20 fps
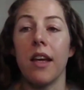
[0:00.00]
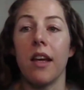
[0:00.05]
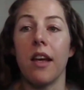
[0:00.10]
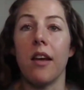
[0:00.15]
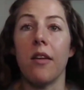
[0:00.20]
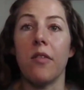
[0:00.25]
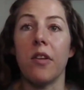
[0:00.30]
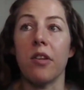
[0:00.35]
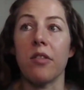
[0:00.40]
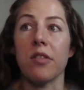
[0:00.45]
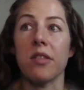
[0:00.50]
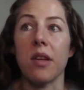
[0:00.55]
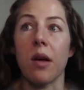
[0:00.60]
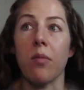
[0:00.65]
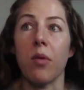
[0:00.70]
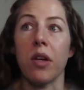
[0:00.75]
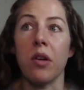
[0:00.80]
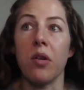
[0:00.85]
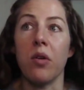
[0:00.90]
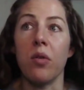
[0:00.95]
if you're
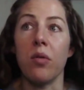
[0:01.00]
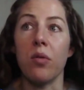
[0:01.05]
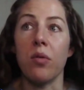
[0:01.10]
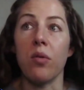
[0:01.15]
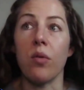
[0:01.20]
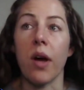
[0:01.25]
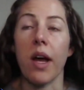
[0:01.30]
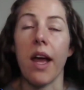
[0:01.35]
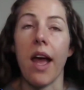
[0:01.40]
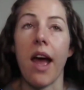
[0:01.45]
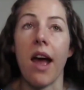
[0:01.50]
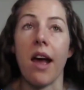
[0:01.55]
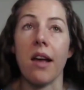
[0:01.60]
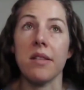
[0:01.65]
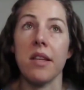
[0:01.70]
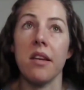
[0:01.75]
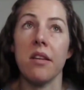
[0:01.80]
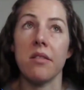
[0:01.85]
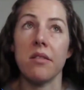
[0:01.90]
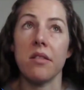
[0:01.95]
someone who
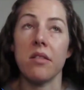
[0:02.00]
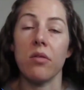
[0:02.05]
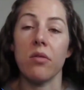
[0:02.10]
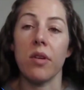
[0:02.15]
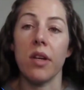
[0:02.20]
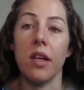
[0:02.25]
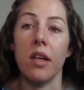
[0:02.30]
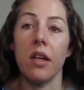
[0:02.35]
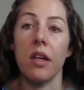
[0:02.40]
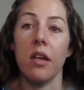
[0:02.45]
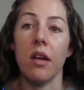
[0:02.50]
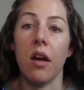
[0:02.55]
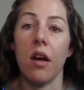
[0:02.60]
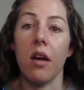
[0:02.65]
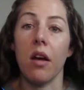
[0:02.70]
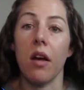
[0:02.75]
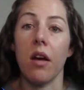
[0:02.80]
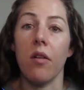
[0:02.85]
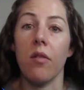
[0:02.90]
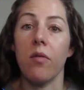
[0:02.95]
has history
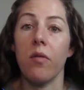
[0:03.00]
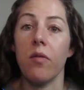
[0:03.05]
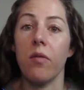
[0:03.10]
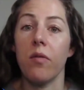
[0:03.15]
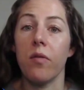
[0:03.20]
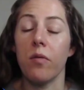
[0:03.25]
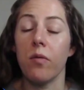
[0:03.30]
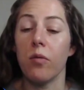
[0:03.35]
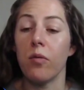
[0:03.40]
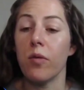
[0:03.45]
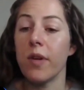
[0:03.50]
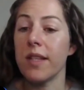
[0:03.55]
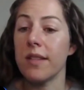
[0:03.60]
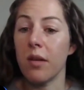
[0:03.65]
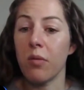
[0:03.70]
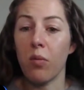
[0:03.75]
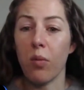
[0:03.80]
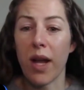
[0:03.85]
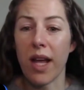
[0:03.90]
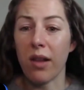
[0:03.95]
of
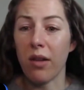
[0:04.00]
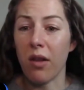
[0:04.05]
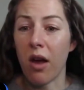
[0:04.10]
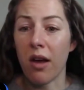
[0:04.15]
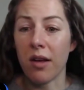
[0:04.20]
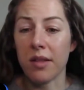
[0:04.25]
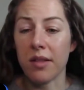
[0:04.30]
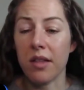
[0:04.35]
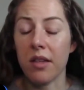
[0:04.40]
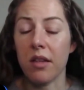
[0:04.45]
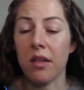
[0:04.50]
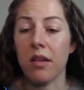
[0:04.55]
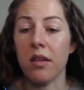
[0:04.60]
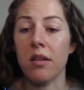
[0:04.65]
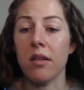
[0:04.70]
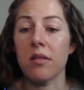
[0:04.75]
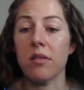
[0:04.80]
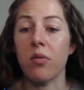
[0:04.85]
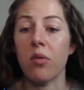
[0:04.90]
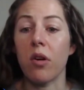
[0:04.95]
recent weight
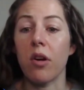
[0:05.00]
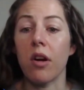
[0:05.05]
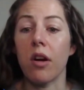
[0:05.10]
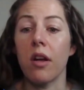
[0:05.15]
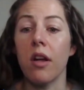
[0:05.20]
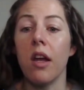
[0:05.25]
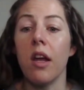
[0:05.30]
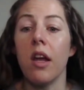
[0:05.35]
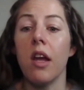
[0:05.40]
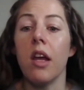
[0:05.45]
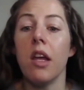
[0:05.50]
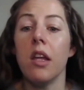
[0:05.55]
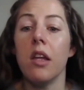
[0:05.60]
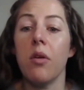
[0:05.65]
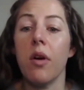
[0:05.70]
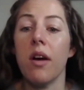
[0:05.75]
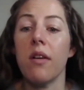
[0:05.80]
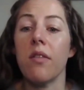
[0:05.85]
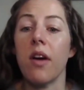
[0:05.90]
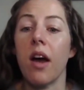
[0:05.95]
losses, or
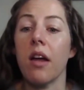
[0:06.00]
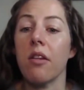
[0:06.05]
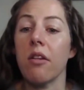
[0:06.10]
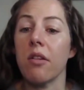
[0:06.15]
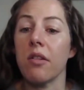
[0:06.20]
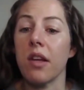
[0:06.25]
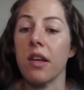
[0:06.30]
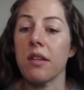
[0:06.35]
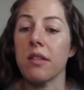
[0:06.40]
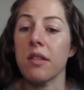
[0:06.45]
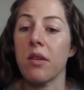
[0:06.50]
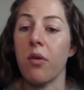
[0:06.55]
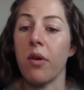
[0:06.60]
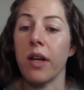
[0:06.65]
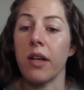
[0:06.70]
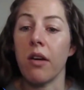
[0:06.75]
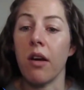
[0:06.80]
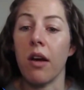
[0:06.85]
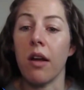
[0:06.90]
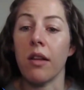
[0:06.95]
you have other things
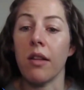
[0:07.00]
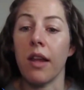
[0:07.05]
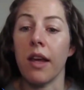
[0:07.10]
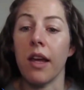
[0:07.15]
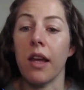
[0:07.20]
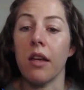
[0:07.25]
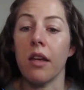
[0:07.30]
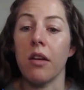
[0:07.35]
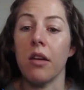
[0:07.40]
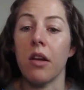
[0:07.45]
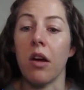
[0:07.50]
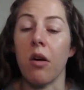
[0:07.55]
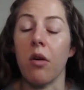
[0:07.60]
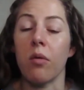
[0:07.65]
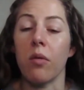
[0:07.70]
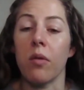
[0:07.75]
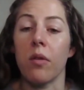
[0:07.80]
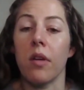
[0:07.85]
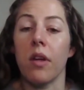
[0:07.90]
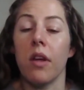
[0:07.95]
going on, like,
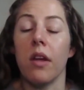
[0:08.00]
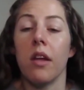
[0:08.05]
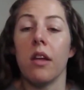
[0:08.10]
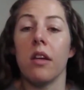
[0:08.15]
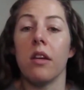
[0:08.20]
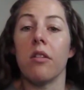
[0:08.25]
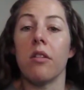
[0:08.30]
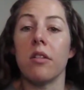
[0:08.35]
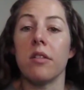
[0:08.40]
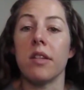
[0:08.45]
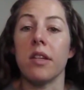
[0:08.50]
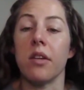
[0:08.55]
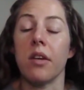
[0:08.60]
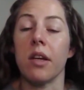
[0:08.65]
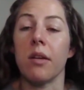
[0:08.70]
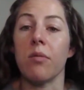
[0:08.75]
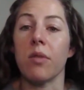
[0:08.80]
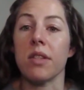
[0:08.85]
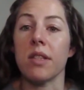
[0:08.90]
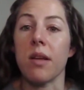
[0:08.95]
you're
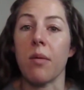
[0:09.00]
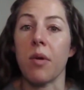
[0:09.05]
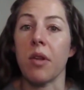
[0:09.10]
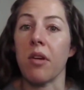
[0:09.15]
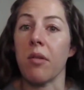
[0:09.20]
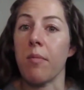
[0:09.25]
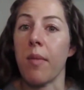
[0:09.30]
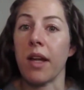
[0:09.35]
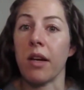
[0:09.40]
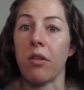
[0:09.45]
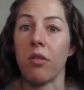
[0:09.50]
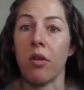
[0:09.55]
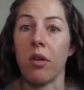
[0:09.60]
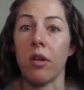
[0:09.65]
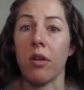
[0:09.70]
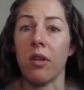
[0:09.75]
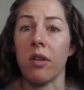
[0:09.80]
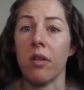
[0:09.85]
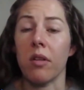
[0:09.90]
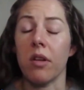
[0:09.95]
dealing with some other
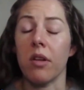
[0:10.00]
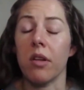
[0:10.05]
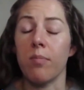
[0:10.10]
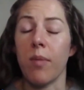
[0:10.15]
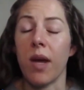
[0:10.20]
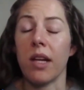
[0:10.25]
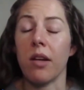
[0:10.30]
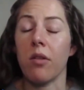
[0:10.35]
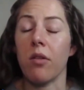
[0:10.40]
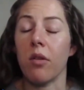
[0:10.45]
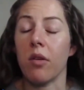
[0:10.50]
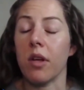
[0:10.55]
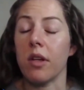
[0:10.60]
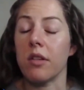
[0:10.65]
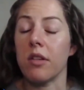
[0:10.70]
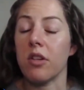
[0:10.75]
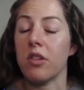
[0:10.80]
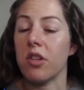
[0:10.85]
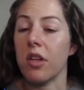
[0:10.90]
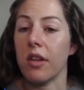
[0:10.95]
medical
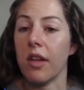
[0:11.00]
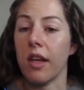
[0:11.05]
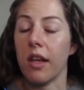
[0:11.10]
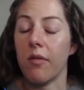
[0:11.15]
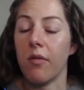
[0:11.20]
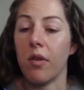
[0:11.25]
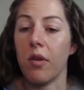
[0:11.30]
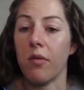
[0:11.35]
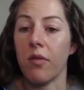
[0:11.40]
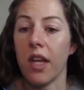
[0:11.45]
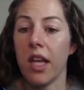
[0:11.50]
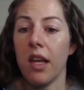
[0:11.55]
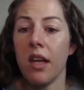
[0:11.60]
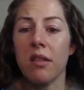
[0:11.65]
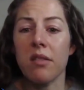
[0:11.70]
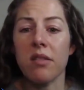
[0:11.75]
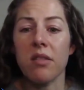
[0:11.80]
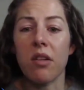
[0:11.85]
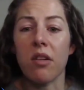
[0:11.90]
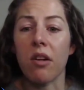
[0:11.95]
condition, like if you have
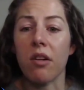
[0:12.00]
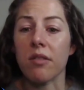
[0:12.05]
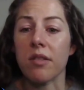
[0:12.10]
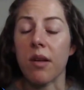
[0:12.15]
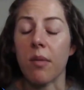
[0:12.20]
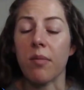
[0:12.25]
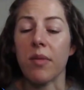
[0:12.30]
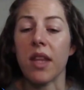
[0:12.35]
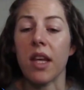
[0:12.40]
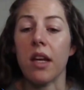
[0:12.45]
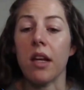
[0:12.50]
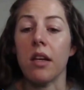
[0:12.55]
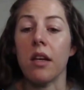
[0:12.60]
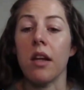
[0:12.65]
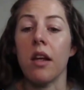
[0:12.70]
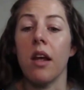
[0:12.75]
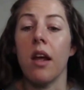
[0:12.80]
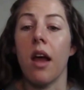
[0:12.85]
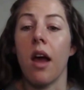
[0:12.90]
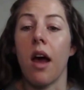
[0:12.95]
cancer or something,